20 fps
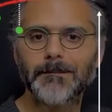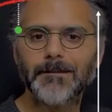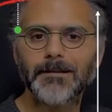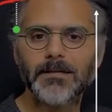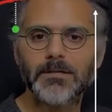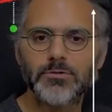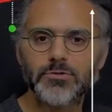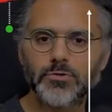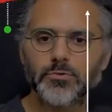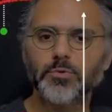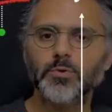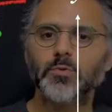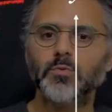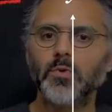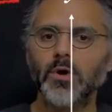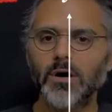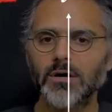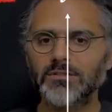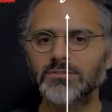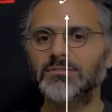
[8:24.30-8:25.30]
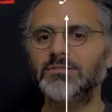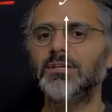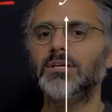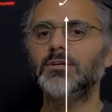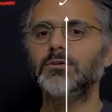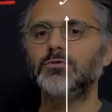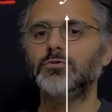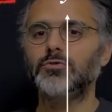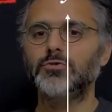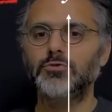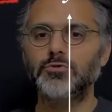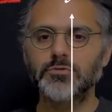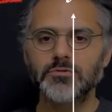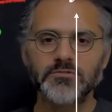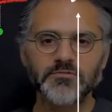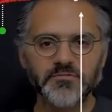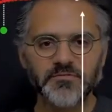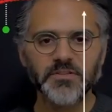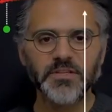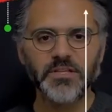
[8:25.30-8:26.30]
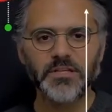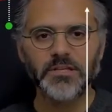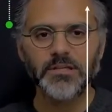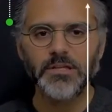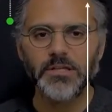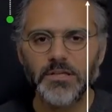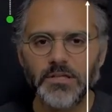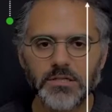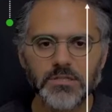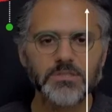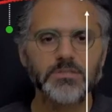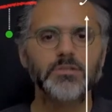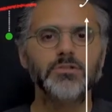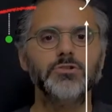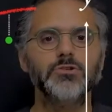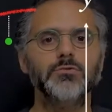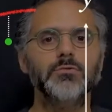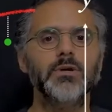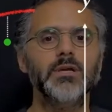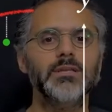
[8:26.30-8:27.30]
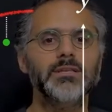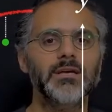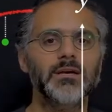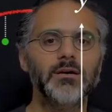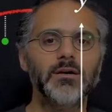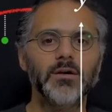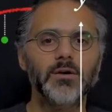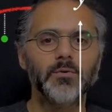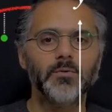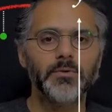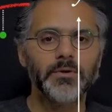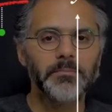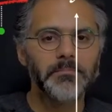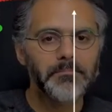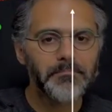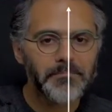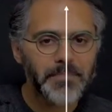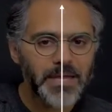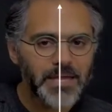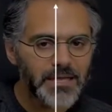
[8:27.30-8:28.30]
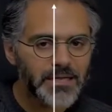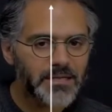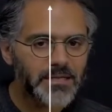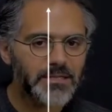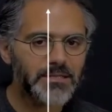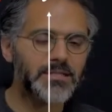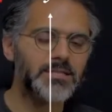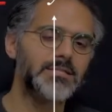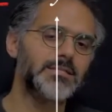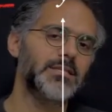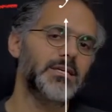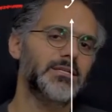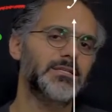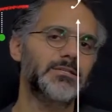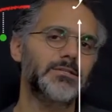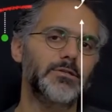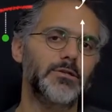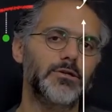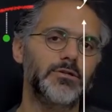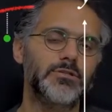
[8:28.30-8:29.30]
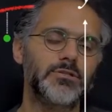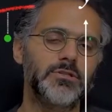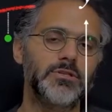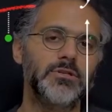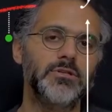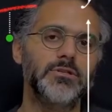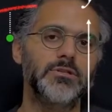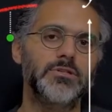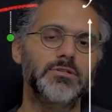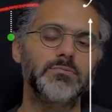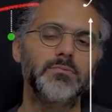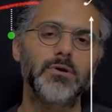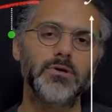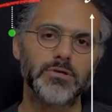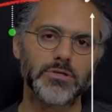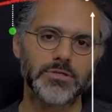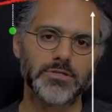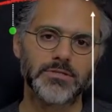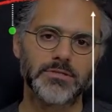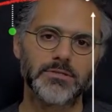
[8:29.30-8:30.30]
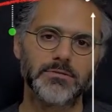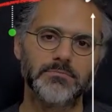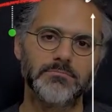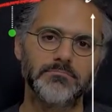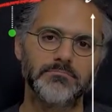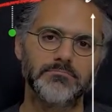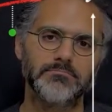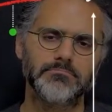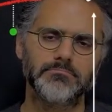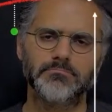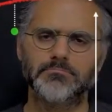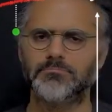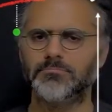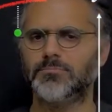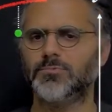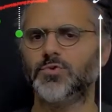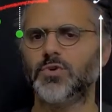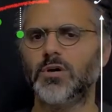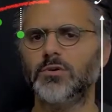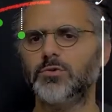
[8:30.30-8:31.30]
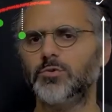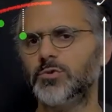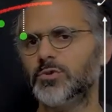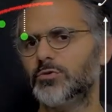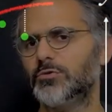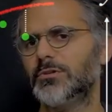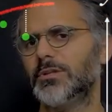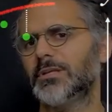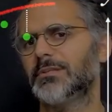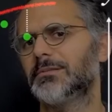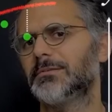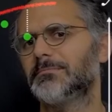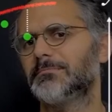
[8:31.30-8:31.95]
So we want to choose phi in such a way that we make this test loss the smallest. So how do we do that?